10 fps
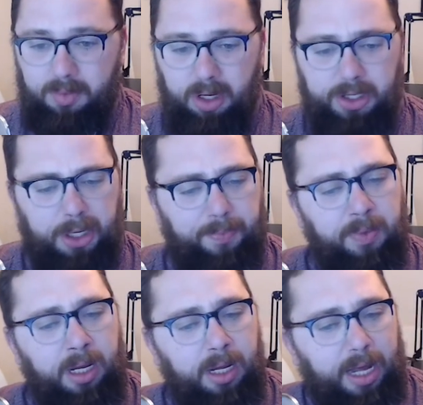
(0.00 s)
So,
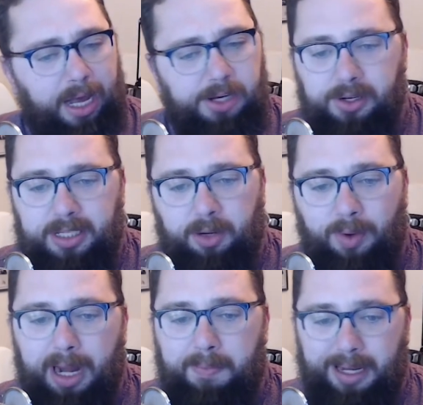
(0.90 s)
as you can see,
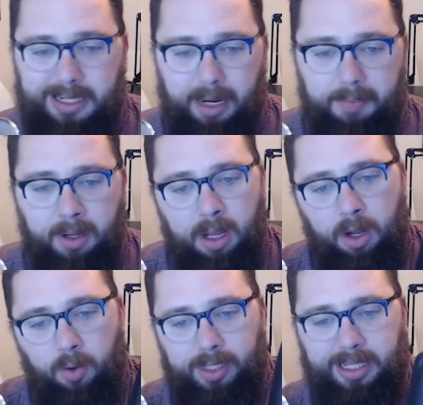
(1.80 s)
what I picked up
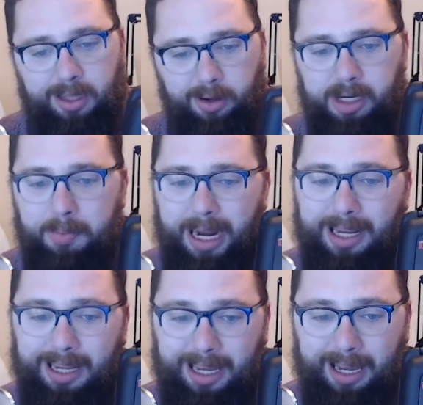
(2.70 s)
was the Learn to
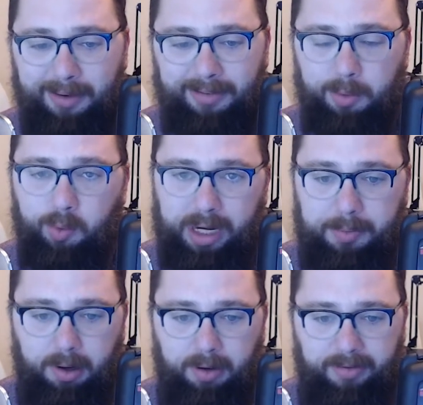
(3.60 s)
Paint kit from
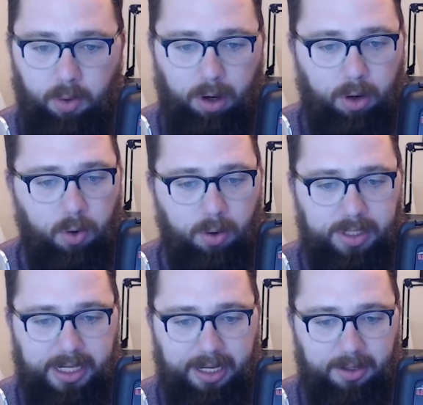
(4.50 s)
Reaper for core
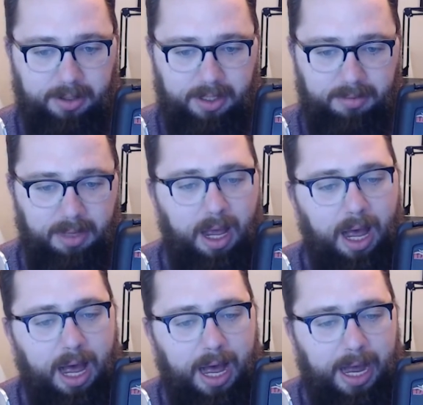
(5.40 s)
skills.
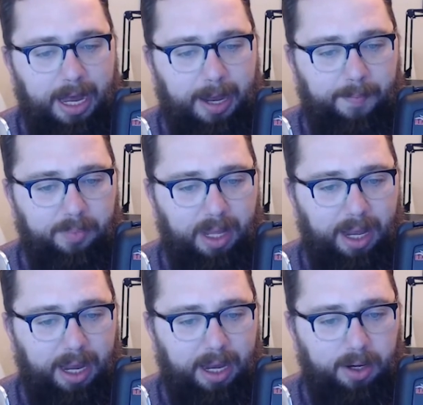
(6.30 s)

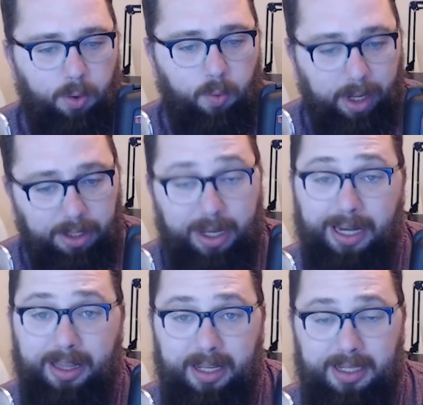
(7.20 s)
And what you get
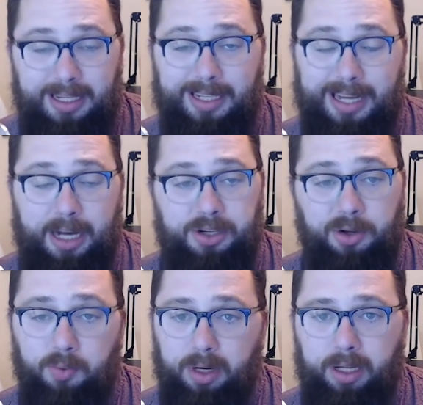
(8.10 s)
in this is actually
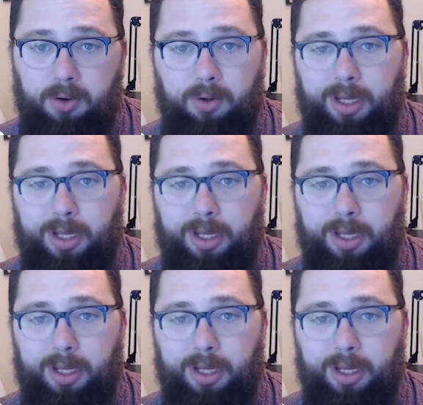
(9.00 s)
really cool.